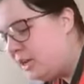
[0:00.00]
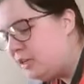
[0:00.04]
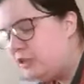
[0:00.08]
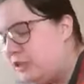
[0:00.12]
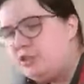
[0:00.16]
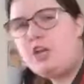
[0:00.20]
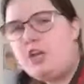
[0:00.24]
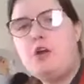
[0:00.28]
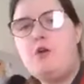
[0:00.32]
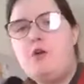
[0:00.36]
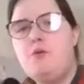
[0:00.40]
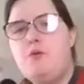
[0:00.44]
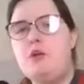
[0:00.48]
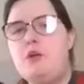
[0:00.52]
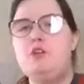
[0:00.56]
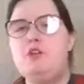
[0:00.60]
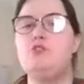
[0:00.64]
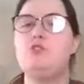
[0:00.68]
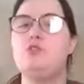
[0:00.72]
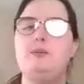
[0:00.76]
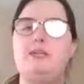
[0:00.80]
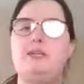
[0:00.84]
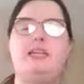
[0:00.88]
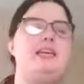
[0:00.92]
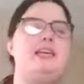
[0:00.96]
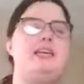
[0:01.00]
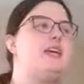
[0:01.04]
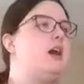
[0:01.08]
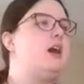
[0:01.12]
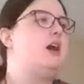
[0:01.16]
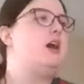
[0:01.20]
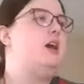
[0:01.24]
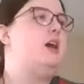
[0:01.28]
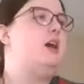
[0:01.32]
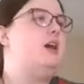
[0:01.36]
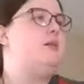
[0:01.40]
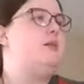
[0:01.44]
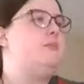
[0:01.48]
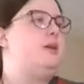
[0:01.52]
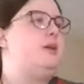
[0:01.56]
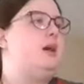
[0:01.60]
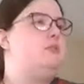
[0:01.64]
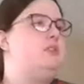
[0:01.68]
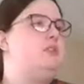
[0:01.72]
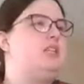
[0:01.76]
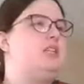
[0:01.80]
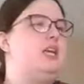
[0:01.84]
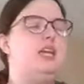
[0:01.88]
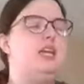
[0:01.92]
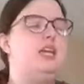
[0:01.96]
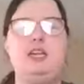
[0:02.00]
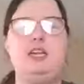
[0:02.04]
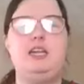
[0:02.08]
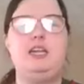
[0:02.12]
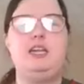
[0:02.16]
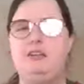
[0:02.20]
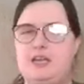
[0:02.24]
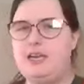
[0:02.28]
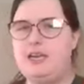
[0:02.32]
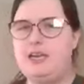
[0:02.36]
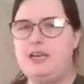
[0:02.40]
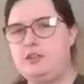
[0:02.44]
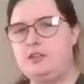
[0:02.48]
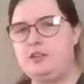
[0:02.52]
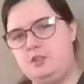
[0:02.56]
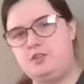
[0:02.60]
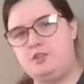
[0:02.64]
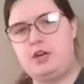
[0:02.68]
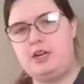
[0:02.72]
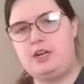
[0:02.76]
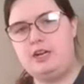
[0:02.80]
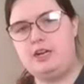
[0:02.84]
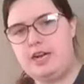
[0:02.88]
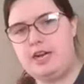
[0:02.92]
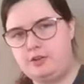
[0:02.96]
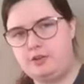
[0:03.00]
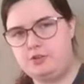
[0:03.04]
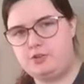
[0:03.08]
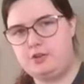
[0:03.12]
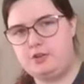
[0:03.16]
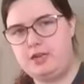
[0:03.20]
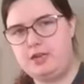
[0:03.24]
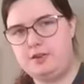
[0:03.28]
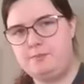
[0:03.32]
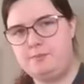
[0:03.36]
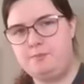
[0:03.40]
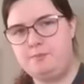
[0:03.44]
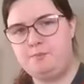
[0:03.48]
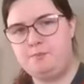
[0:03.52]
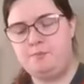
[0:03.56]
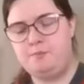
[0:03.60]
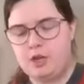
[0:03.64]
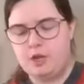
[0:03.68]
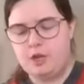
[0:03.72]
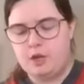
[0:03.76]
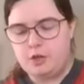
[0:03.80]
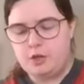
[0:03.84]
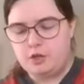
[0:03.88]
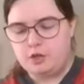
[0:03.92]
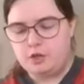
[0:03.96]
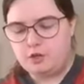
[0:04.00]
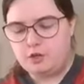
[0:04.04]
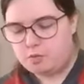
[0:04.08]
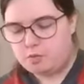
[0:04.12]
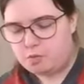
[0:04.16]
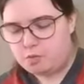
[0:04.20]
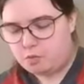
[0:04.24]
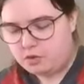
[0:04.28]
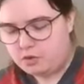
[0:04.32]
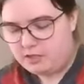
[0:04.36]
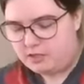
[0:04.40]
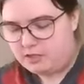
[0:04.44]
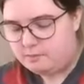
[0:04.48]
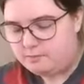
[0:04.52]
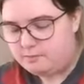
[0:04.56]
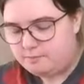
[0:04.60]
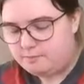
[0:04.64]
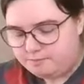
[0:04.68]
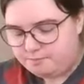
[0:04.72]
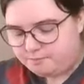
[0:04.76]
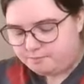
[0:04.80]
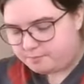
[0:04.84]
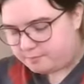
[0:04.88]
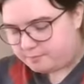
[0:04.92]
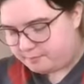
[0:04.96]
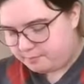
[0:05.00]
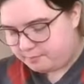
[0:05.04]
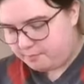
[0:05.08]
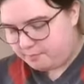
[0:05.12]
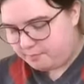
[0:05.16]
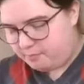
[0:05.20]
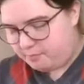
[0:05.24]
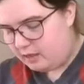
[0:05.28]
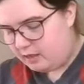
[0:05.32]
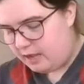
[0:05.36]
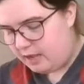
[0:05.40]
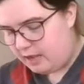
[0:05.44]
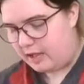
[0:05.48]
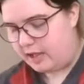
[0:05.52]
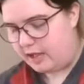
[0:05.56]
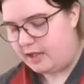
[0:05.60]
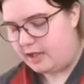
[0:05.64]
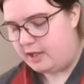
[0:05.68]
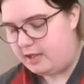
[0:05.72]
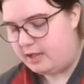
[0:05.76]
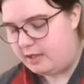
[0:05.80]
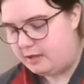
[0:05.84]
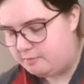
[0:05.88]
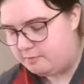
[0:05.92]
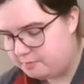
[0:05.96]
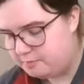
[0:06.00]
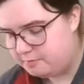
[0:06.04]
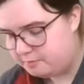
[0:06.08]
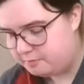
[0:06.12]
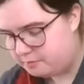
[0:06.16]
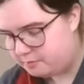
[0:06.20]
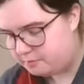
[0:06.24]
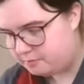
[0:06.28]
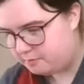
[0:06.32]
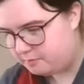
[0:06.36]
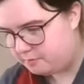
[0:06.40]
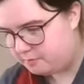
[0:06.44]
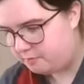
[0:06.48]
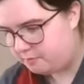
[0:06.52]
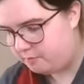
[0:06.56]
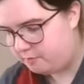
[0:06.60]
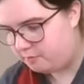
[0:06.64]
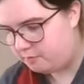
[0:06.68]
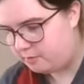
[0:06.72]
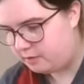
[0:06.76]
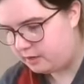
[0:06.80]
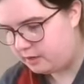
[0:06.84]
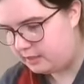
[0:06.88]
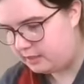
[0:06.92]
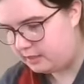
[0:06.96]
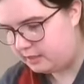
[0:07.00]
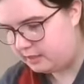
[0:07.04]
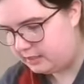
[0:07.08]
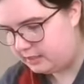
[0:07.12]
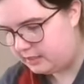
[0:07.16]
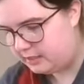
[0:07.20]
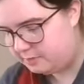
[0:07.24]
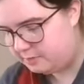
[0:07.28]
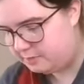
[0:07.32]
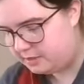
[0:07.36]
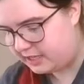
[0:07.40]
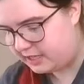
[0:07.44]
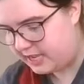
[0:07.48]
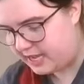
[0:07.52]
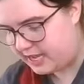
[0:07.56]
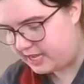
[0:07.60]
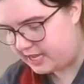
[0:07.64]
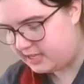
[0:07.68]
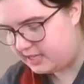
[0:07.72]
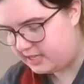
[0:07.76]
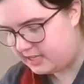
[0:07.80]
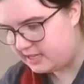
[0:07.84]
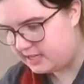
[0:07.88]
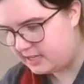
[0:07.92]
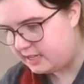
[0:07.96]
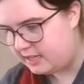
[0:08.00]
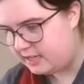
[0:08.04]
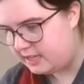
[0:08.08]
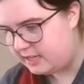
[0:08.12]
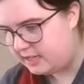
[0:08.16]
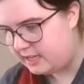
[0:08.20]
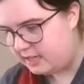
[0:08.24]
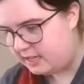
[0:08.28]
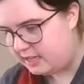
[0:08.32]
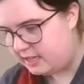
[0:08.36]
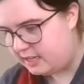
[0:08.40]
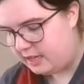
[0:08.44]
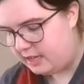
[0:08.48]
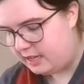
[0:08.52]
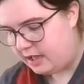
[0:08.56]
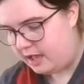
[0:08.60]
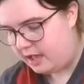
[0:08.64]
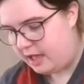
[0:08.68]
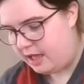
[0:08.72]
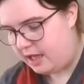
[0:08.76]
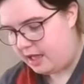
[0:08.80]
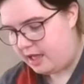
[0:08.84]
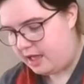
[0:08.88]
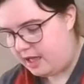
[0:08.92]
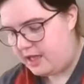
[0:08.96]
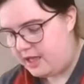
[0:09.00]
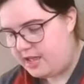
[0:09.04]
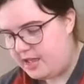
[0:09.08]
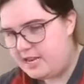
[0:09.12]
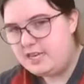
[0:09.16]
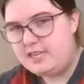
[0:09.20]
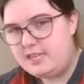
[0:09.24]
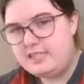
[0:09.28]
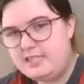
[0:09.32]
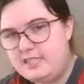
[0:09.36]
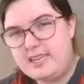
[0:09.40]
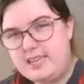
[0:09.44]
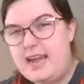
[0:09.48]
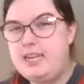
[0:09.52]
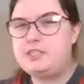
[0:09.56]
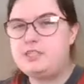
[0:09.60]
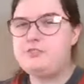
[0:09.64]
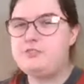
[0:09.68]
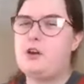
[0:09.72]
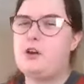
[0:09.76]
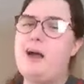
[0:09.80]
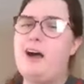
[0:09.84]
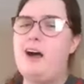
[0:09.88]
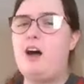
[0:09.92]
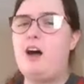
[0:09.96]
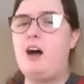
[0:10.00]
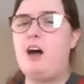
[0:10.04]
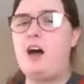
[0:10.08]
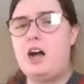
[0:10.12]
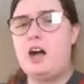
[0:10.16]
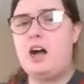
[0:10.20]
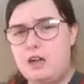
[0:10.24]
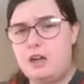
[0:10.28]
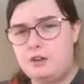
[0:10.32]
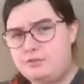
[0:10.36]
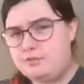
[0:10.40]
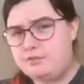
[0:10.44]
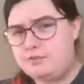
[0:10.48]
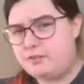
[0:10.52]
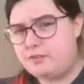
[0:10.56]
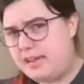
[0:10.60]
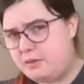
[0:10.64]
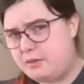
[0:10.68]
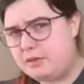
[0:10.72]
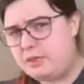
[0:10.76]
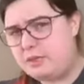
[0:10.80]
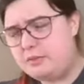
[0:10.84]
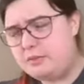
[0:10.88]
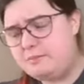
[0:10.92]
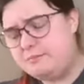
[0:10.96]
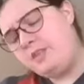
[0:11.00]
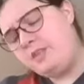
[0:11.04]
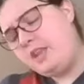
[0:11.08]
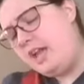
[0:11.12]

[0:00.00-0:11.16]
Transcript: So normally I would say leave the cake to dry naturally. You would want to keep the cake in its case for about half an hour,